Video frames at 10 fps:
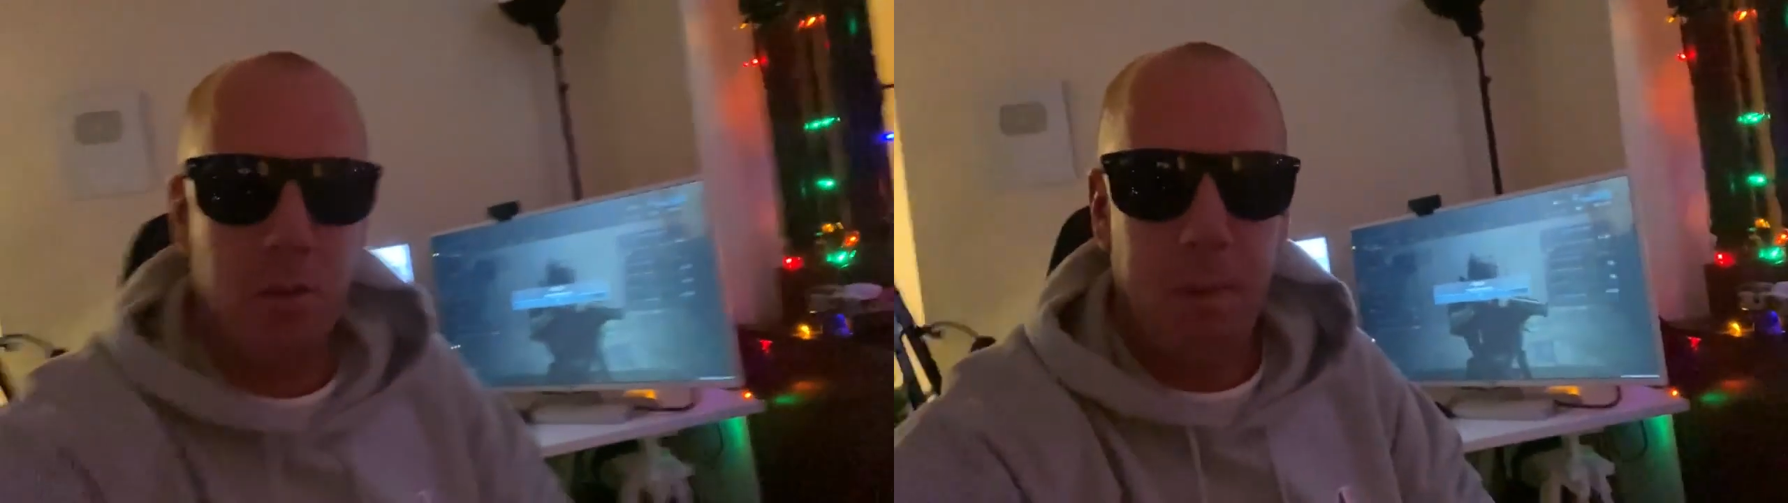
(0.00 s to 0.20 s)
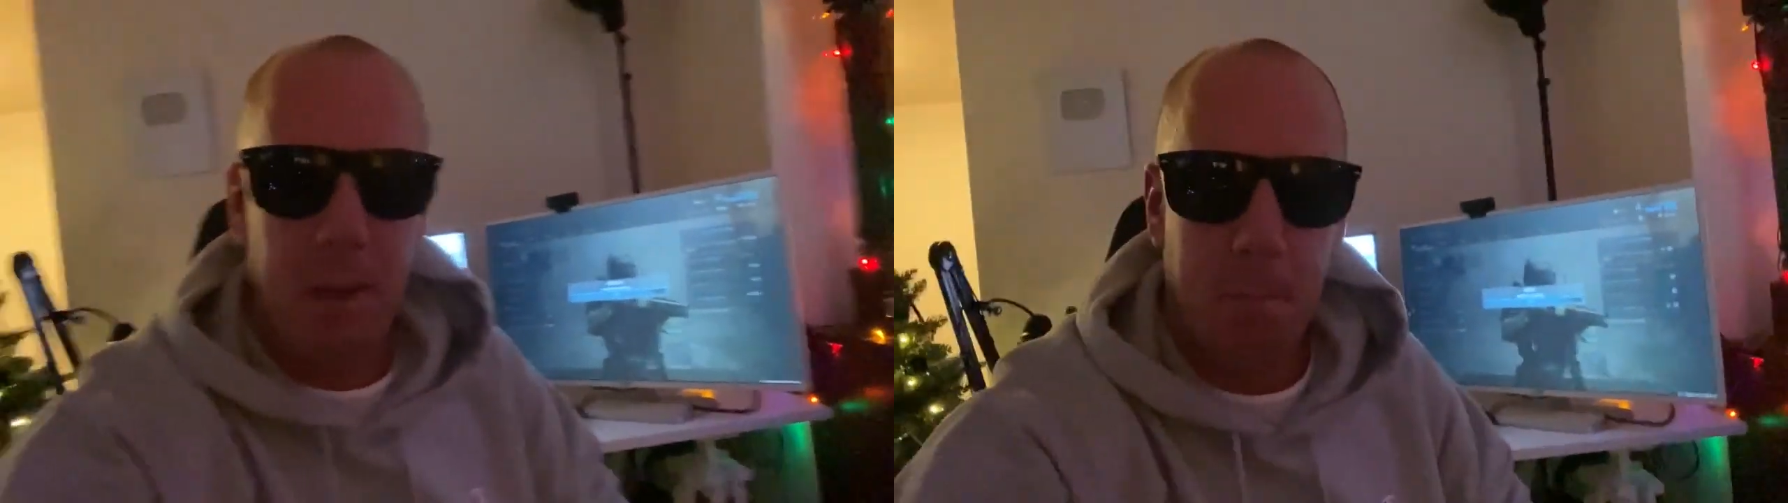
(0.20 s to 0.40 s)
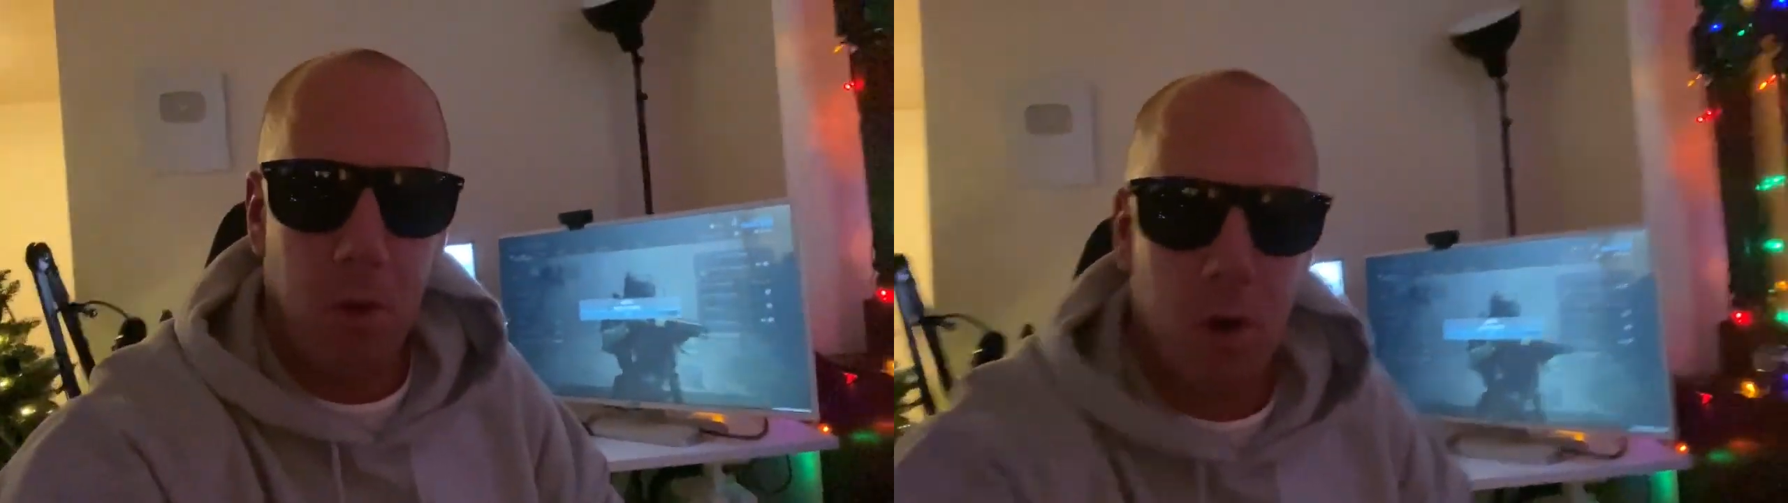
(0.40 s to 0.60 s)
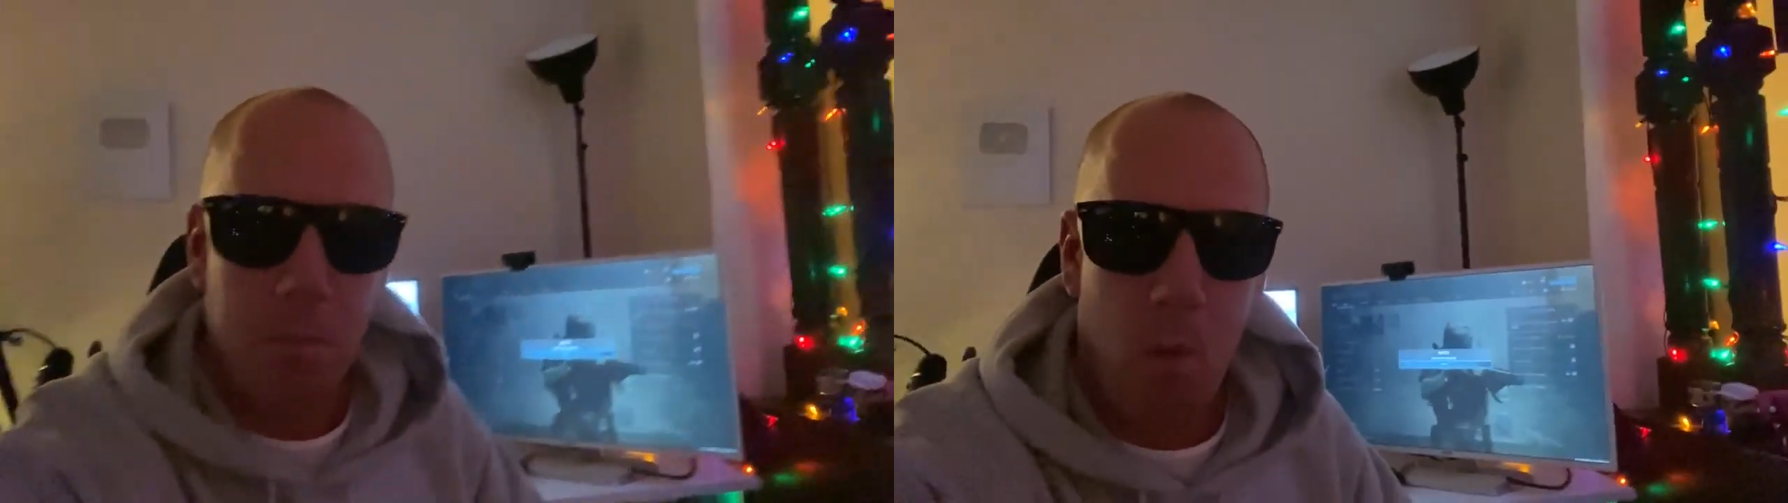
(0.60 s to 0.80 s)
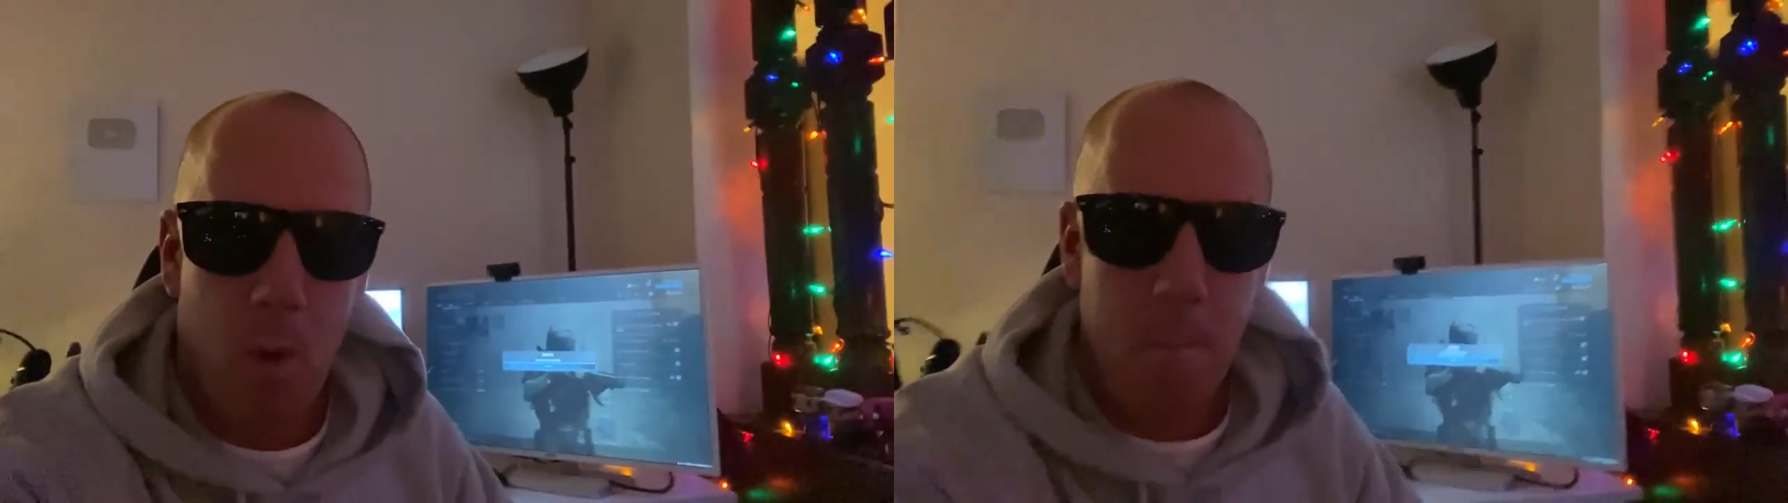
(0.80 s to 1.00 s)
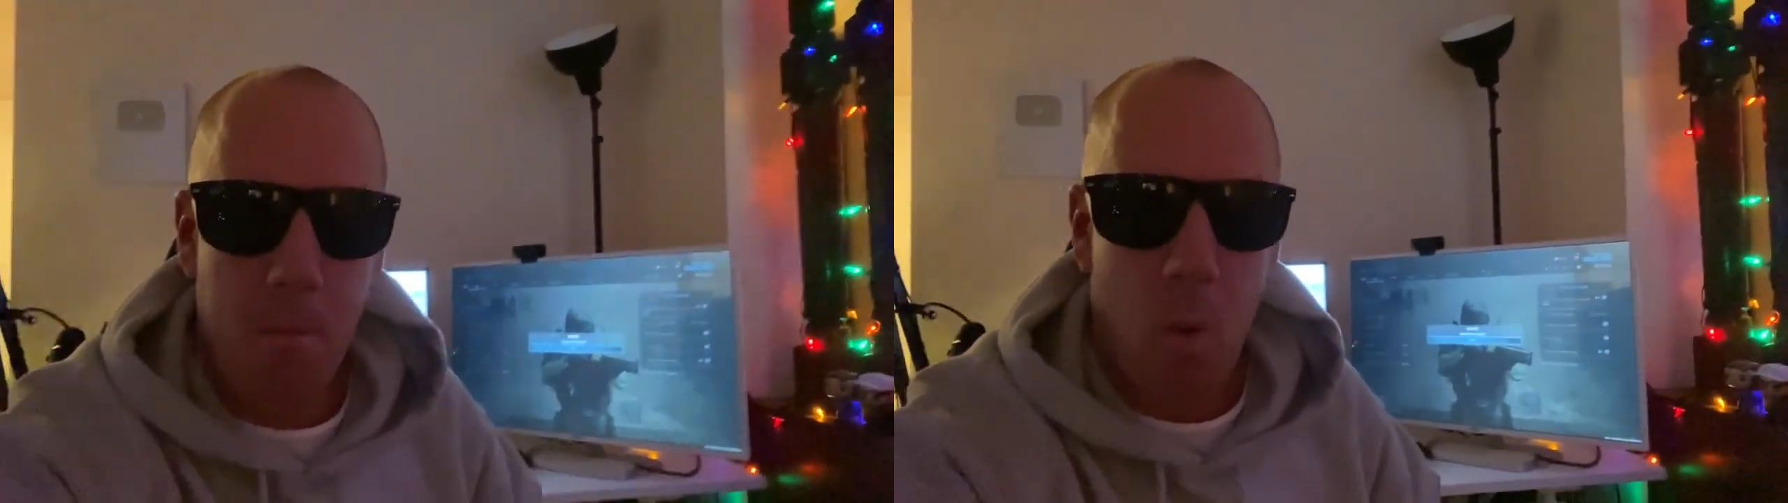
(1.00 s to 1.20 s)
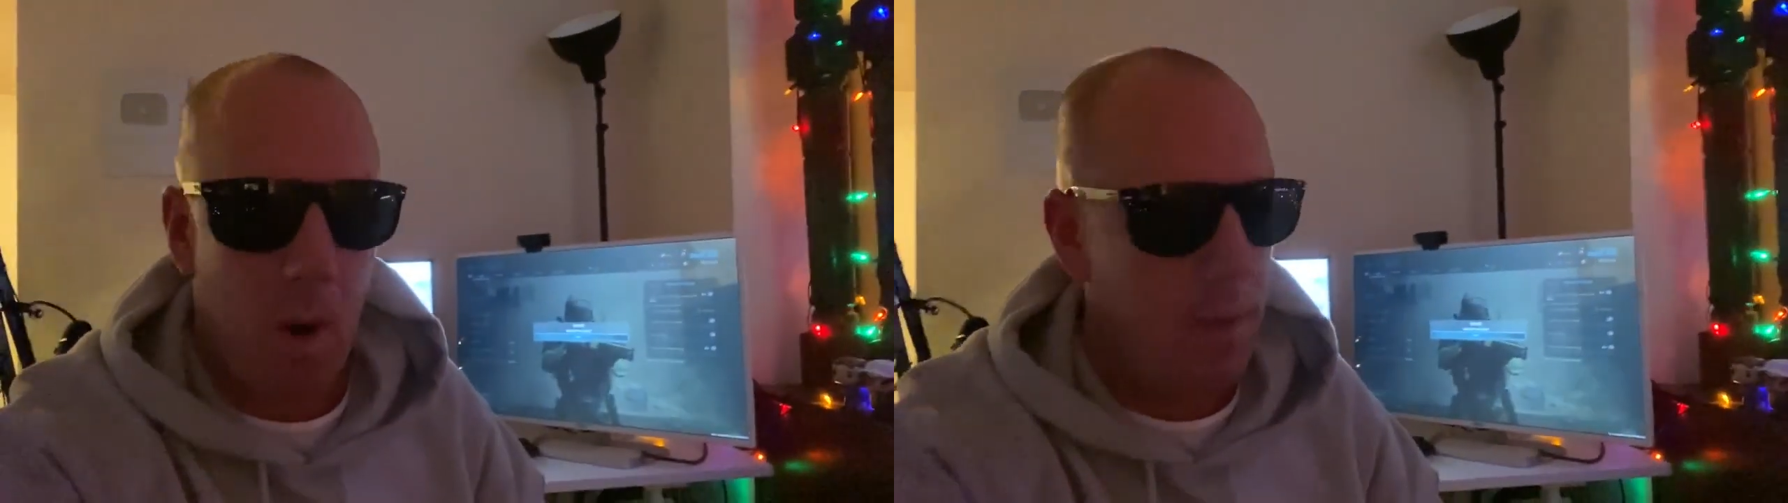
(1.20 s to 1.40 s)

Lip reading: are being blurred more and more,